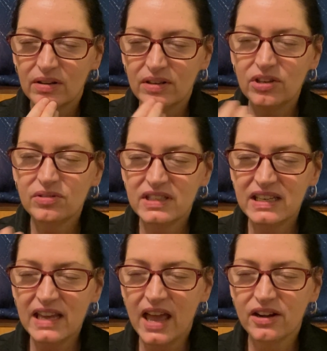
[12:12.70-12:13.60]

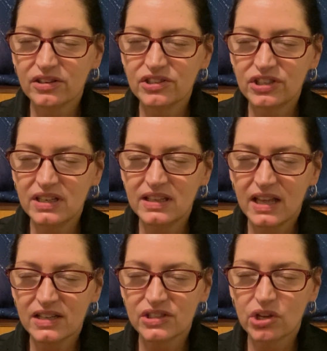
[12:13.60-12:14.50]
the energy
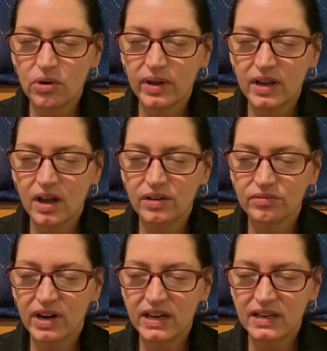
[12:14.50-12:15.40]
that's going on
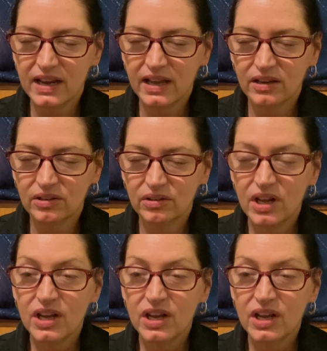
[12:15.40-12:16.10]
right now